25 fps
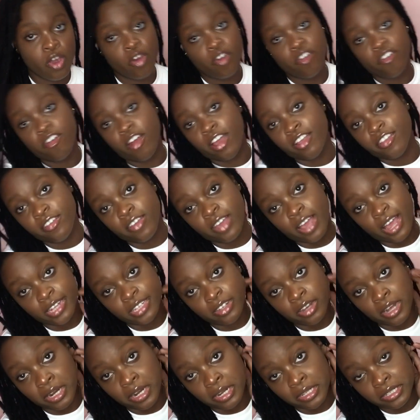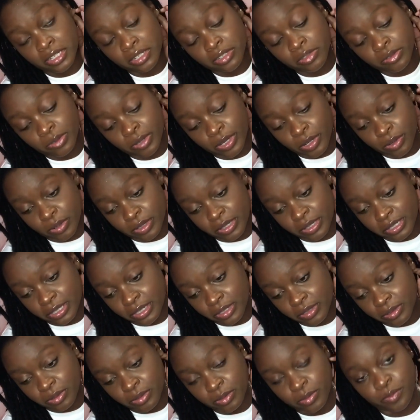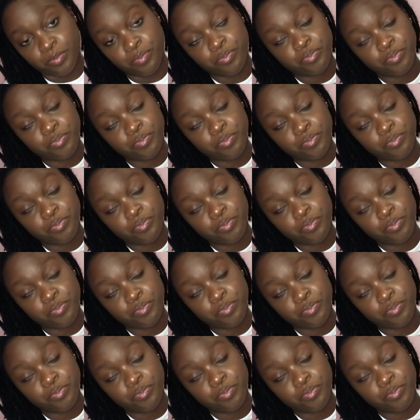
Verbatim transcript: right you guys so a lot is going on so